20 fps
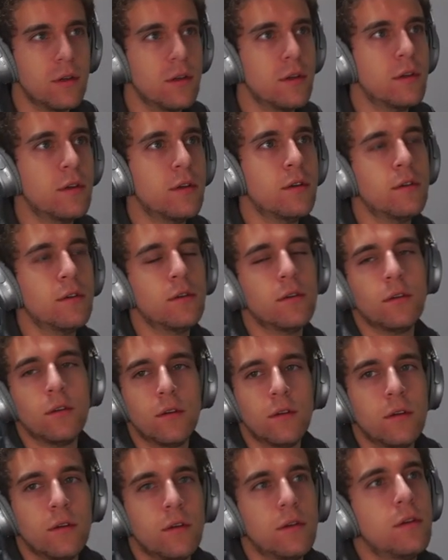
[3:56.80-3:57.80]

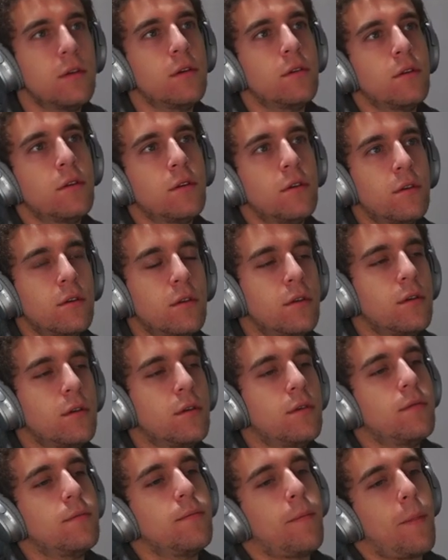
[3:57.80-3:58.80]

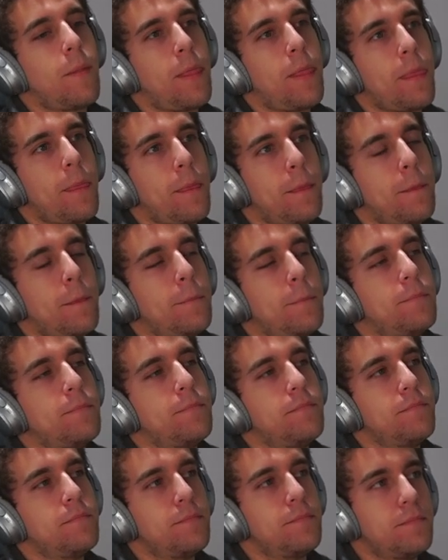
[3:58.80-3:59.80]

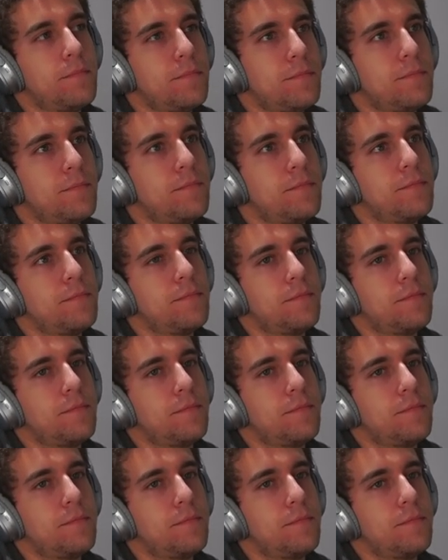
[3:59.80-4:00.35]
Nothing is said.